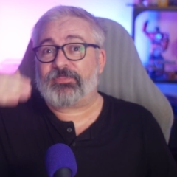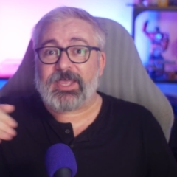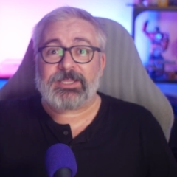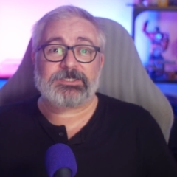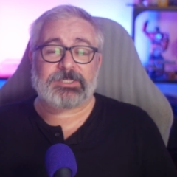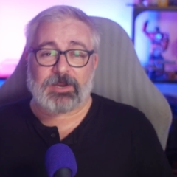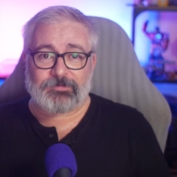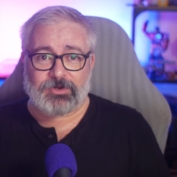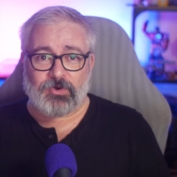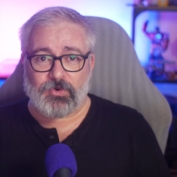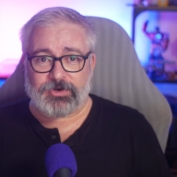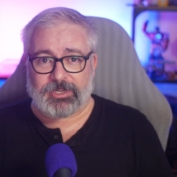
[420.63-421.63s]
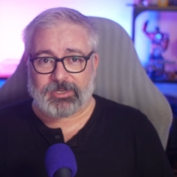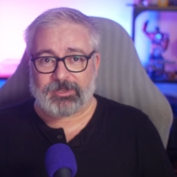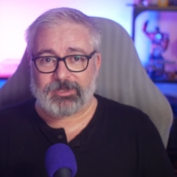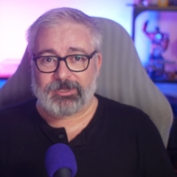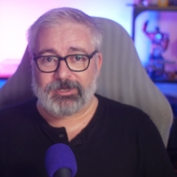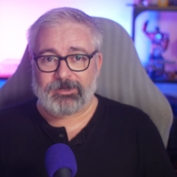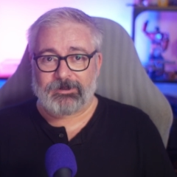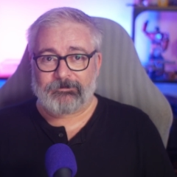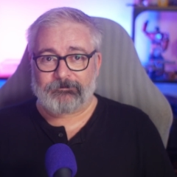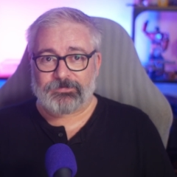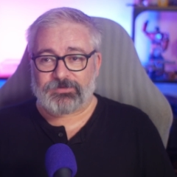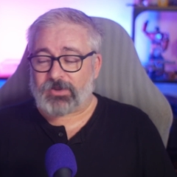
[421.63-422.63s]
and then start recording.
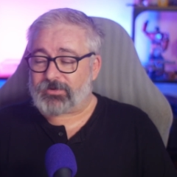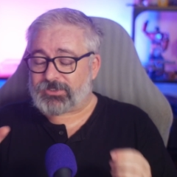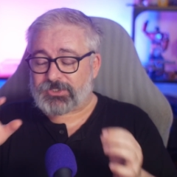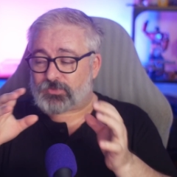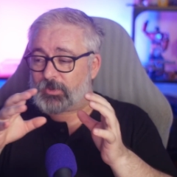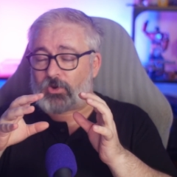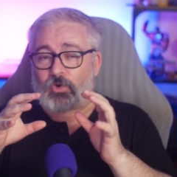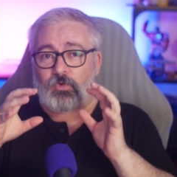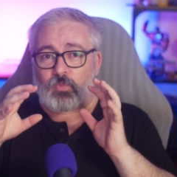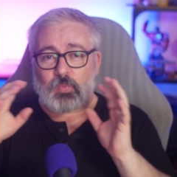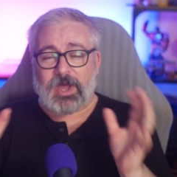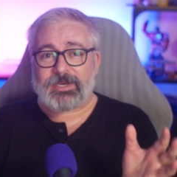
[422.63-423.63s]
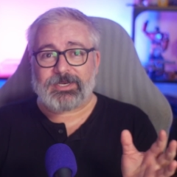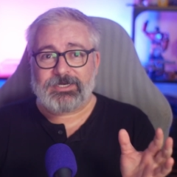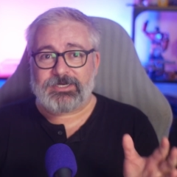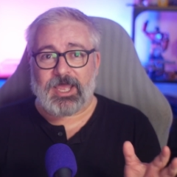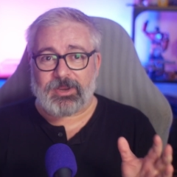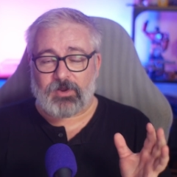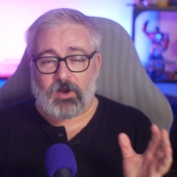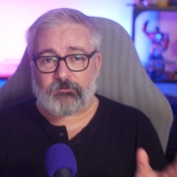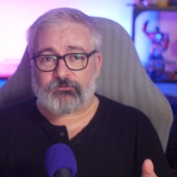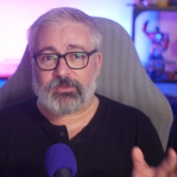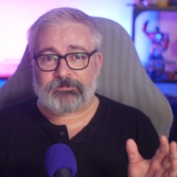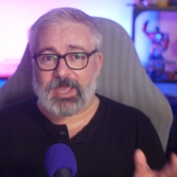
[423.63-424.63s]
Don't just record one and done
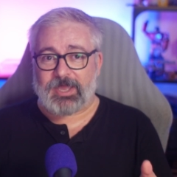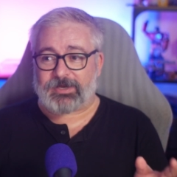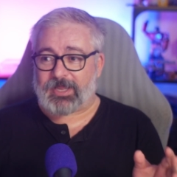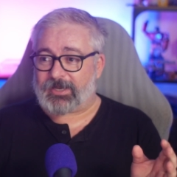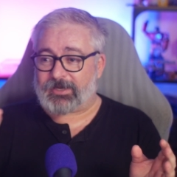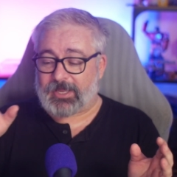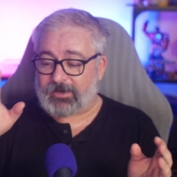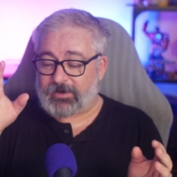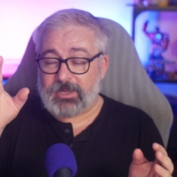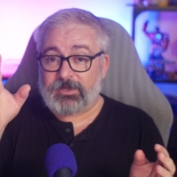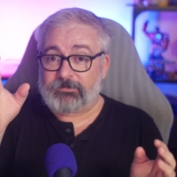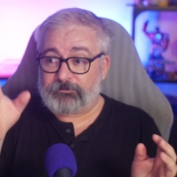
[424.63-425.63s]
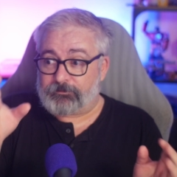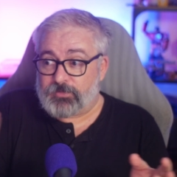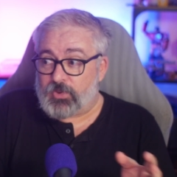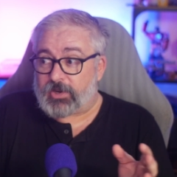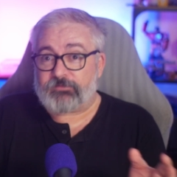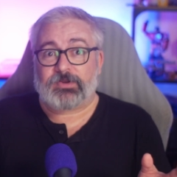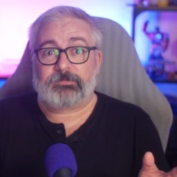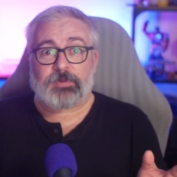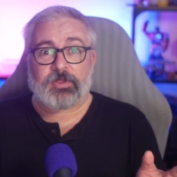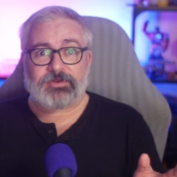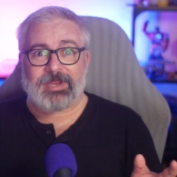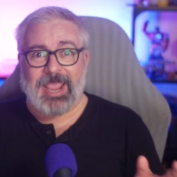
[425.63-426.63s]
off the bat and not even
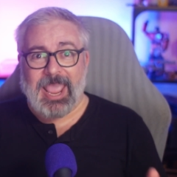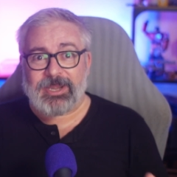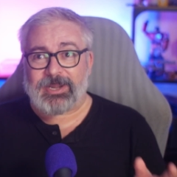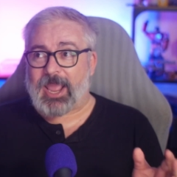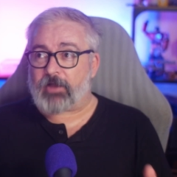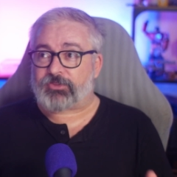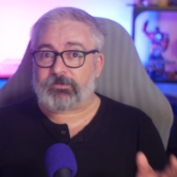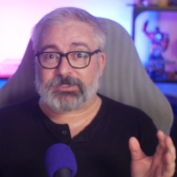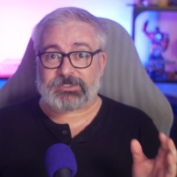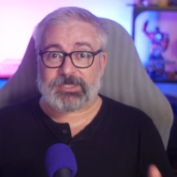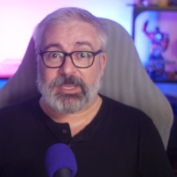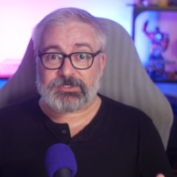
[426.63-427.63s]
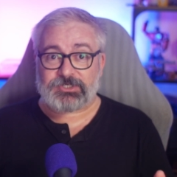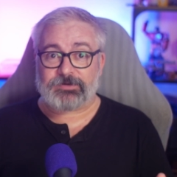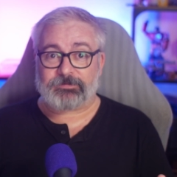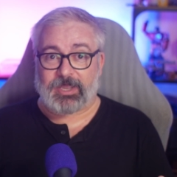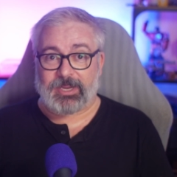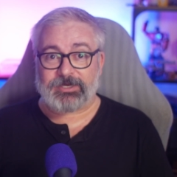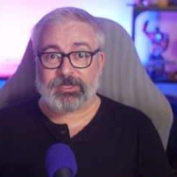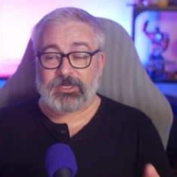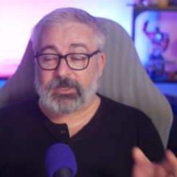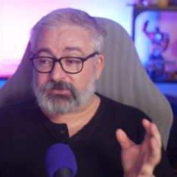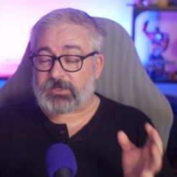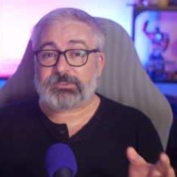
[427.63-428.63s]
bother to edit out the mistakes you made.
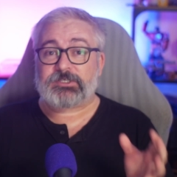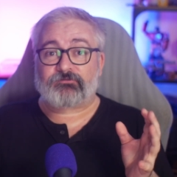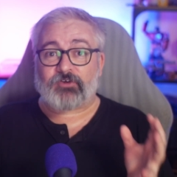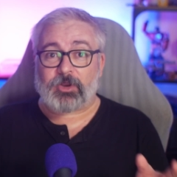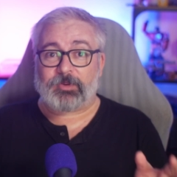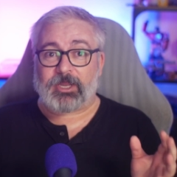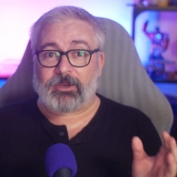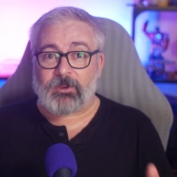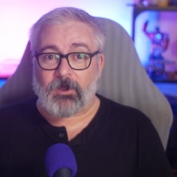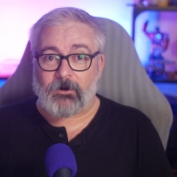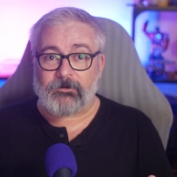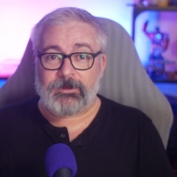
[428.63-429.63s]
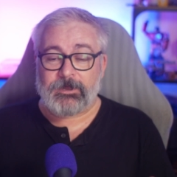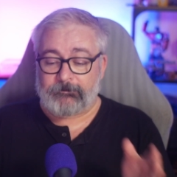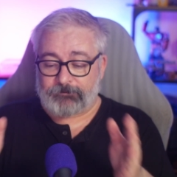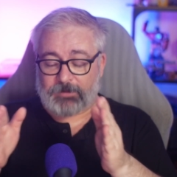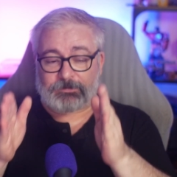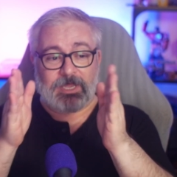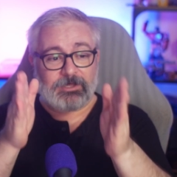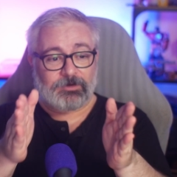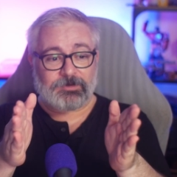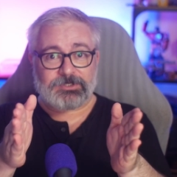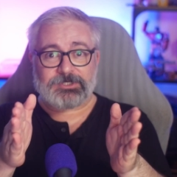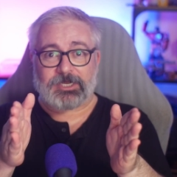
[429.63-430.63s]
If someone's following along, they play a
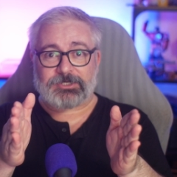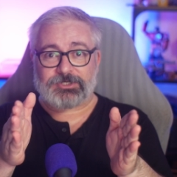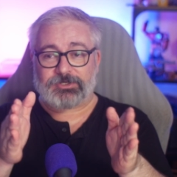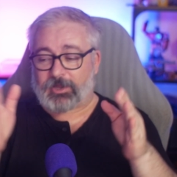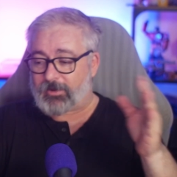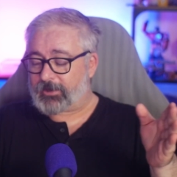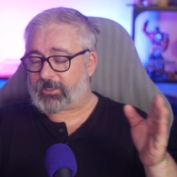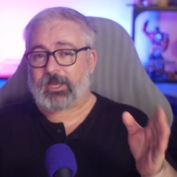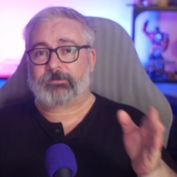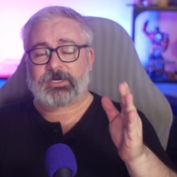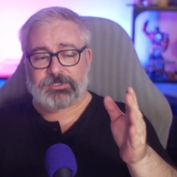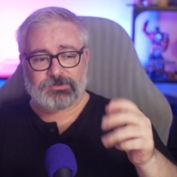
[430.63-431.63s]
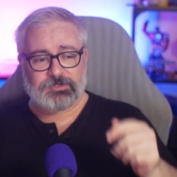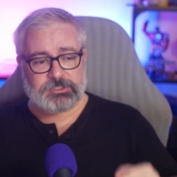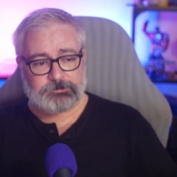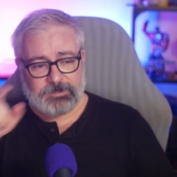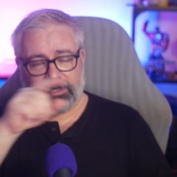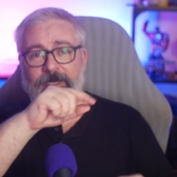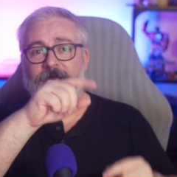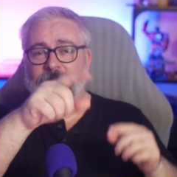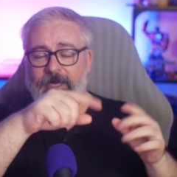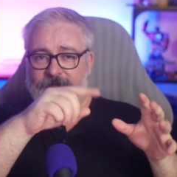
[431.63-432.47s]
little section and go, okay, I'm gonna do this bit.